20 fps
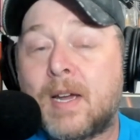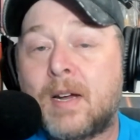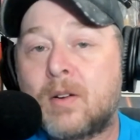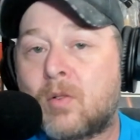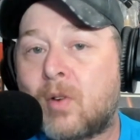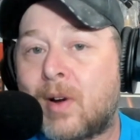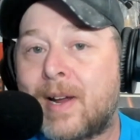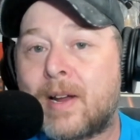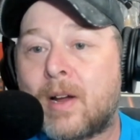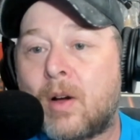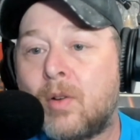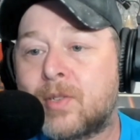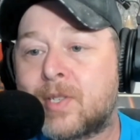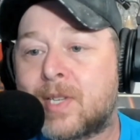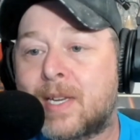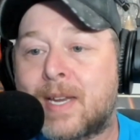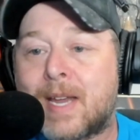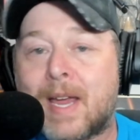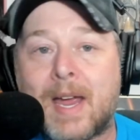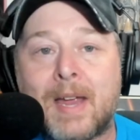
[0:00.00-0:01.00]
Greg
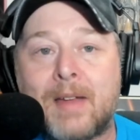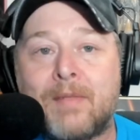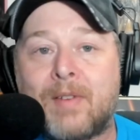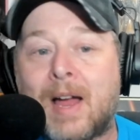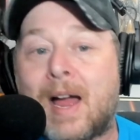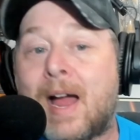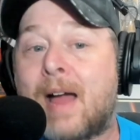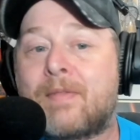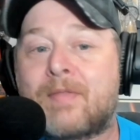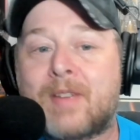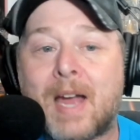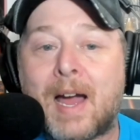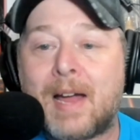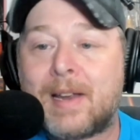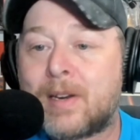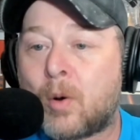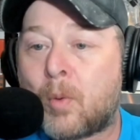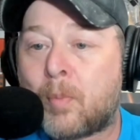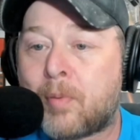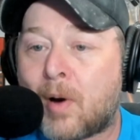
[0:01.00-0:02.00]
Olsen gave. I've got
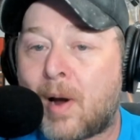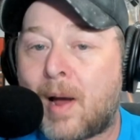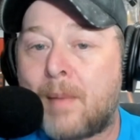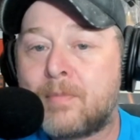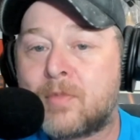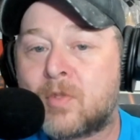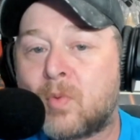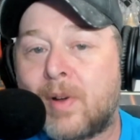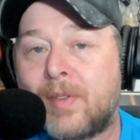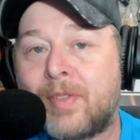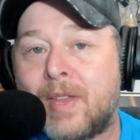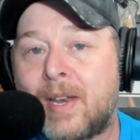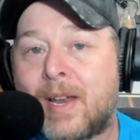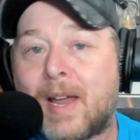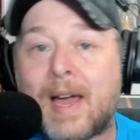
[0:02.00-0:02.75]
no problems with it.